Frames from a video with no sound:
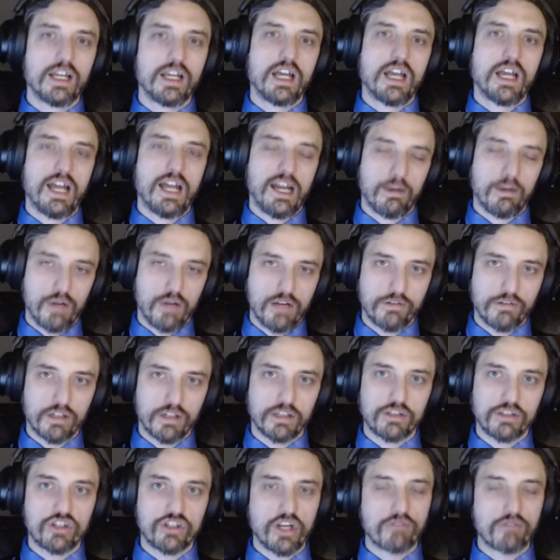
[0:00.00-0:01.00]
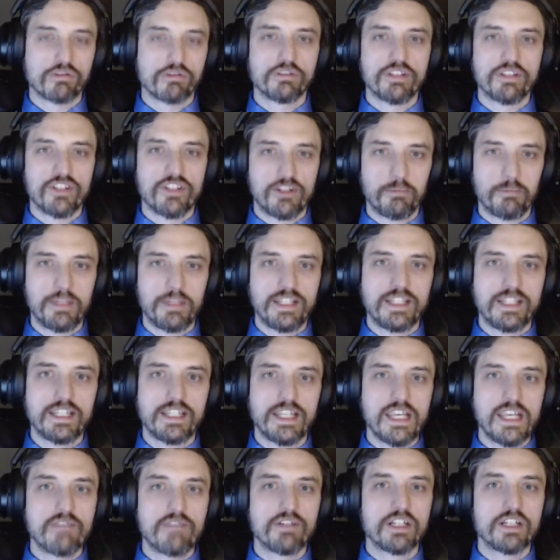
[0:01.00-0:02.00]
Mm. However, generally
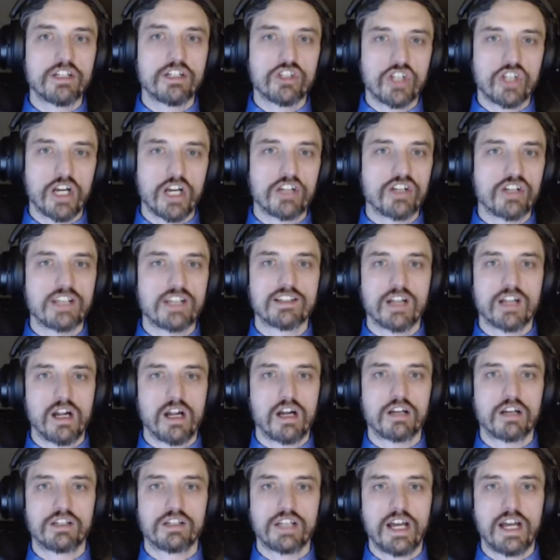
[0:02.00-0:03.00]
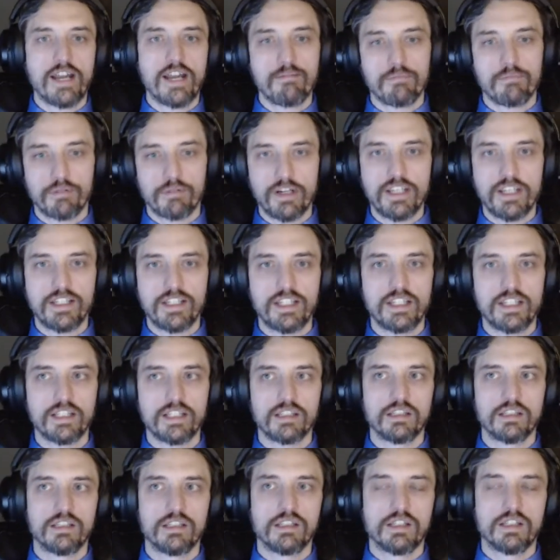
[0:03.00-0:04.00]
speaking, even a judge has a hard time
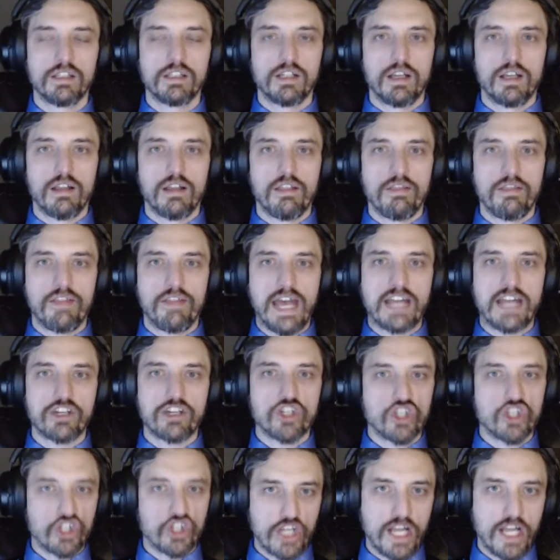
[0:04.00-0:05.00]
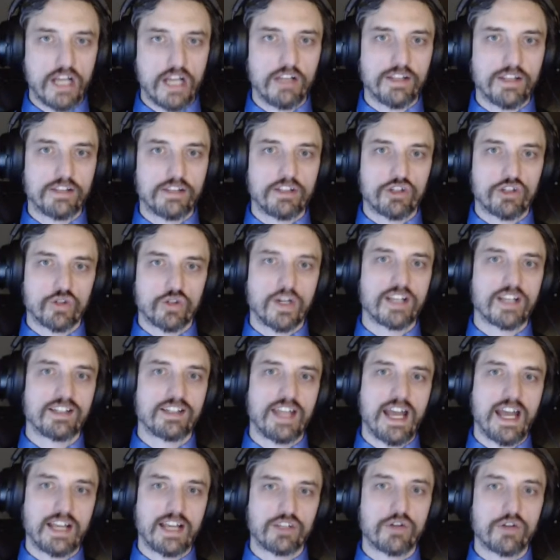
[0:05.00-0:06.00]
breaking that shell that the
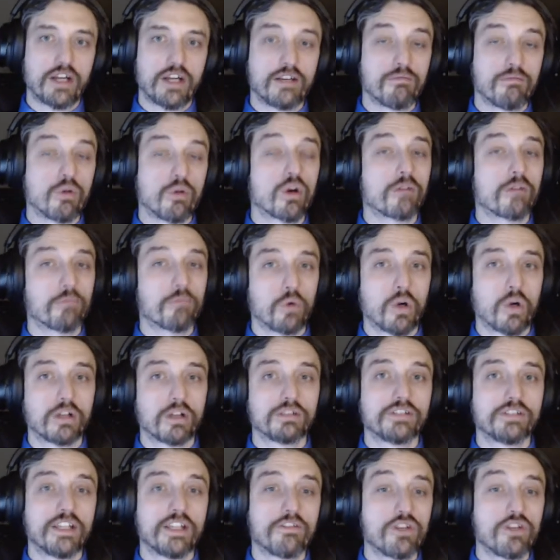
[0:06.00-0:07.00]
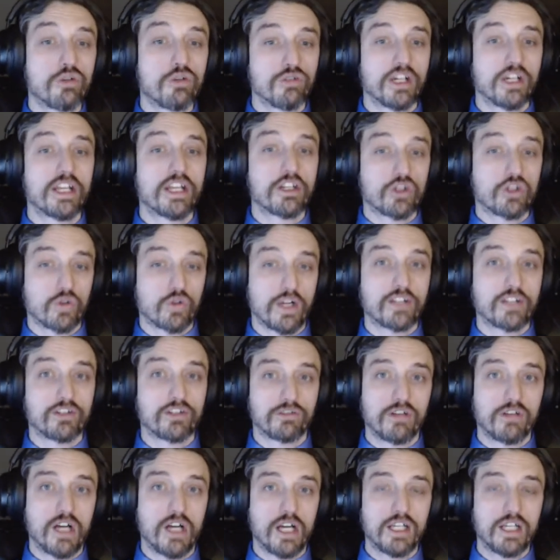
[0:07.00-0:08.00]
trust has around it. More importantly, if you look at
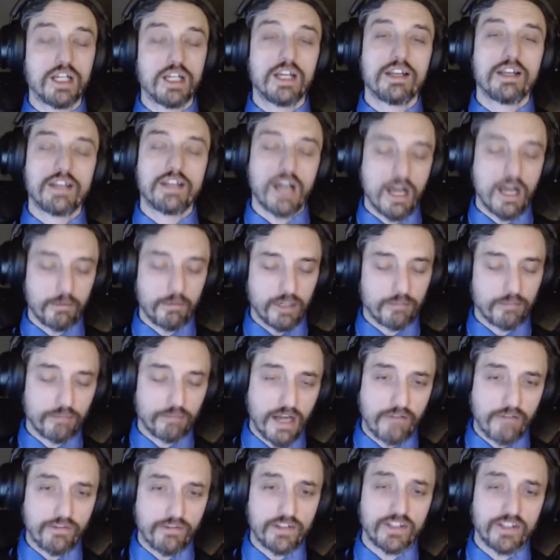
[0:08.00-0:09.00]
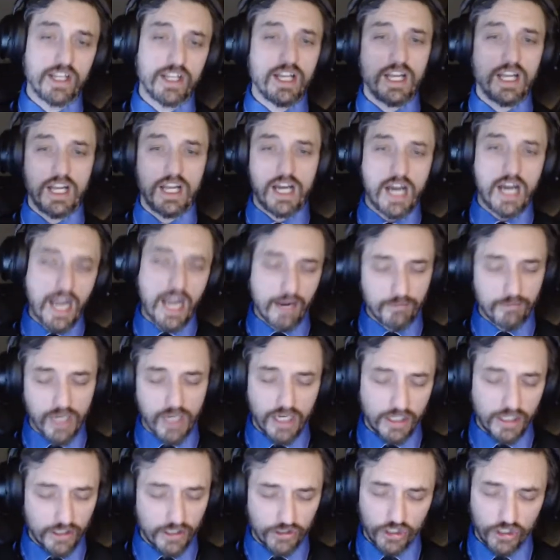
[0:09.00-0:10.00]
trust law, now I'm going to preface I am
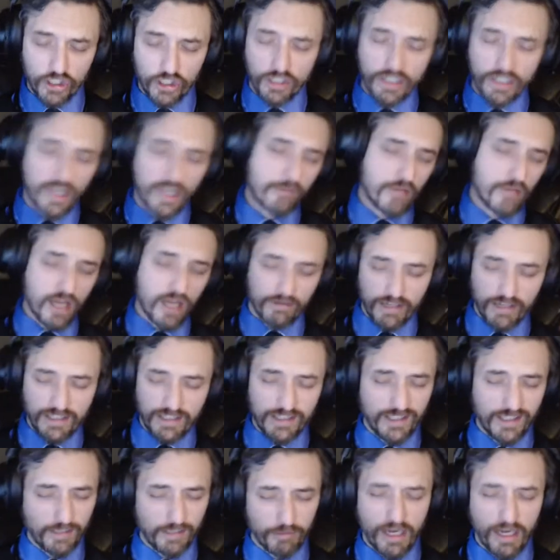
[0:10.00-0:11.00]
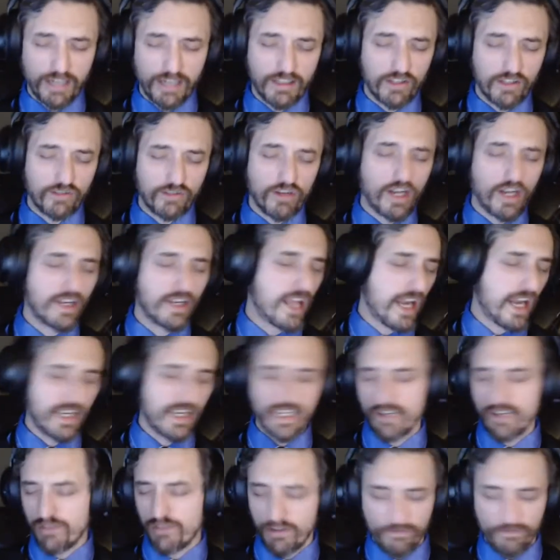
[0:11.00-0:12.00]
not an attorney. I'm not licensed to practice law in
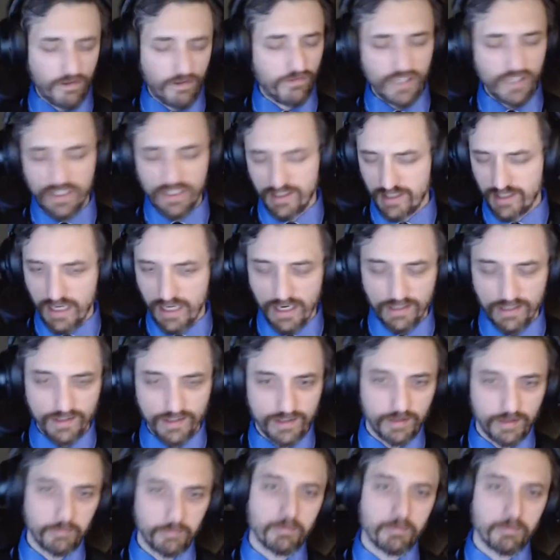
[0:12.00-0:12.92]
any of the 50 states.